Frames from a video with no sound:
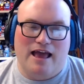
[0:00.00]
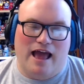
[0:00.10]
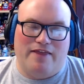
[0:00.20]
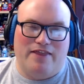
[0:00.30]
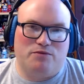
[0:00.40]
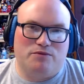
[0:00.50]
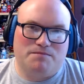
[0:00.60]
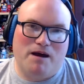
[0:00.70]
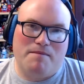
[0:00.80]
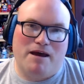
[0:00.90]
And that's what
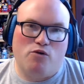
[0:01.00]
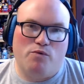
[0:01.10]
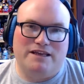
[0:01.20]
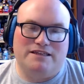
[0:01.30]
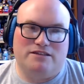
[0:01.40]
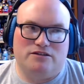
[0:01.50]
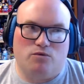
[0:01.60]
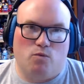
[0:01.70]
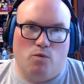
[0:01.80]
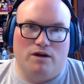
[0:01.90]
Spider-Man always
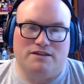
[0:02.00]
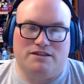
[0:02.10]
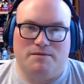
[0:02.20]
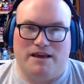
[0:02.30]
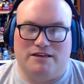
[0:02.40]
was to me,